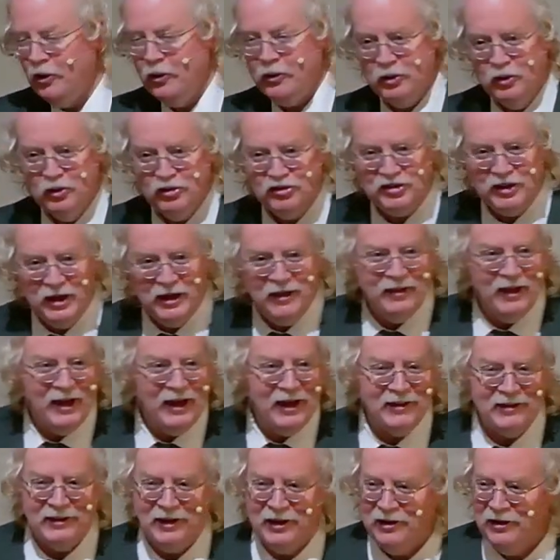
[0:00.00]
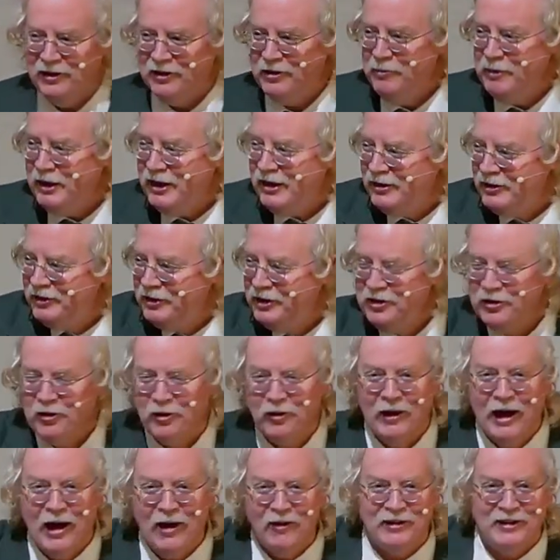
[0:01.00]
You say that, and immediately
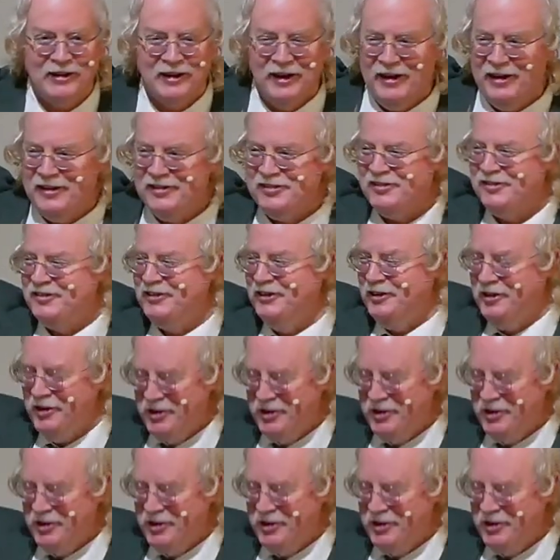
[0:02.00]
you're outcast and